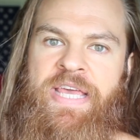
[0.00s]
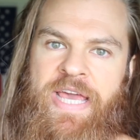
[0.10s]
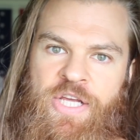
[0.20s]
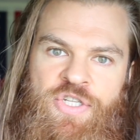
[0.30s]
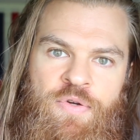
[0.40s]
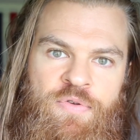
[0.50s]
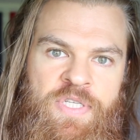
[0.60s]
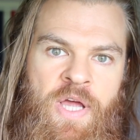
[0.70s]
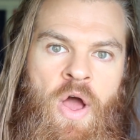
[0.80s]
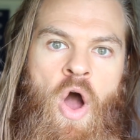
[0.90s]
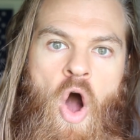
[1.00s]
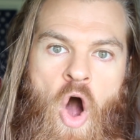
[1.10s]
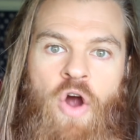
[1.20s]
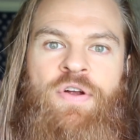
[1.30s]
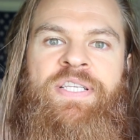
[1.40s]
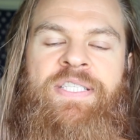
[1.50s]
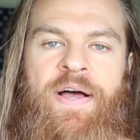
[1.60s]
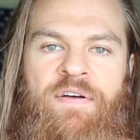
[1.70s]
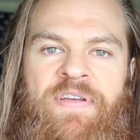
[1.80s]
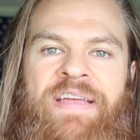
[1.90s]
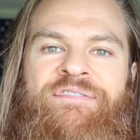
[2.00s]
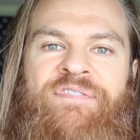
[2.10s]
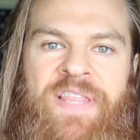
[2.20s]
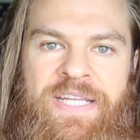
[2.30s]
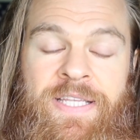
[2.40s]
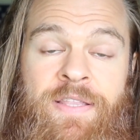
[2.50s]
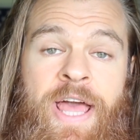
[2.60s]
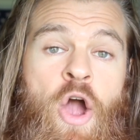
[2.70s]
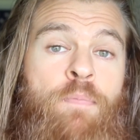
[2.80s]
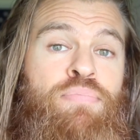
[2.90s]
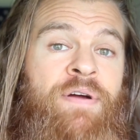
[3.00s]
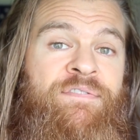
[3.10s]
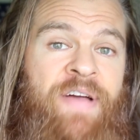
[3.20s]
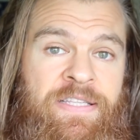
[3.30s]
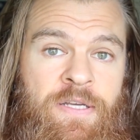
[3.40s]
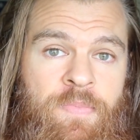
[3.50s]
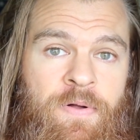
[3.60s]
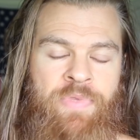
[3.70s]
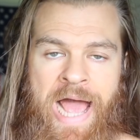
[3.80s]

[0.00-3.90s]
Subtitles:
the issues are self-inflicted, they are preventable.